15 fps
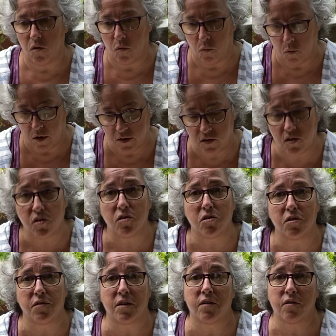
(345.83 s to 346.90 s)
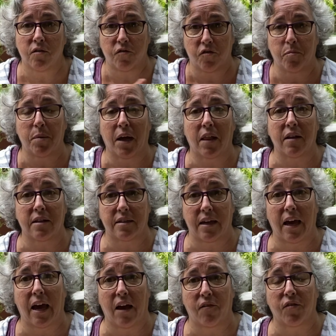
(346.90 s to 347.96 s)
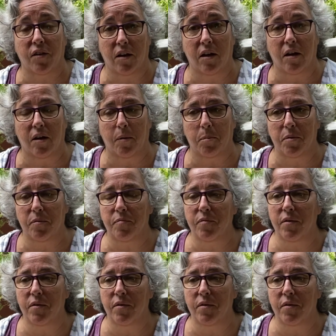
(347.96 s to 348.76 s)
one serving, for Bella it's a half a cup,